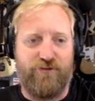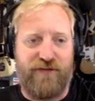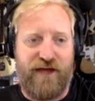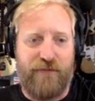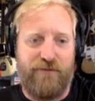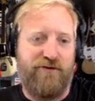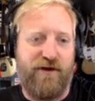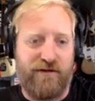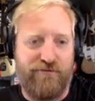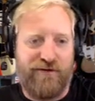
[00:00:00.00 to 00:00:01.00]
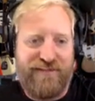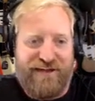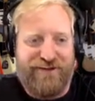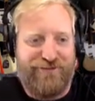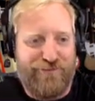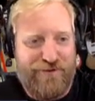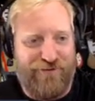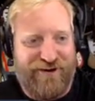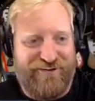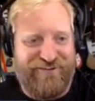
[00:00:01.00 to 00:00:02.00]
cab. But you're not going to find that on
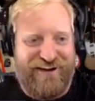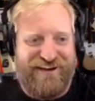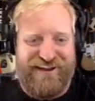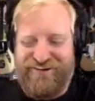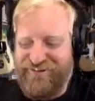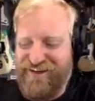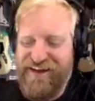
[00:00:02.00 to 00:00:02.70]
Sweetwater right now.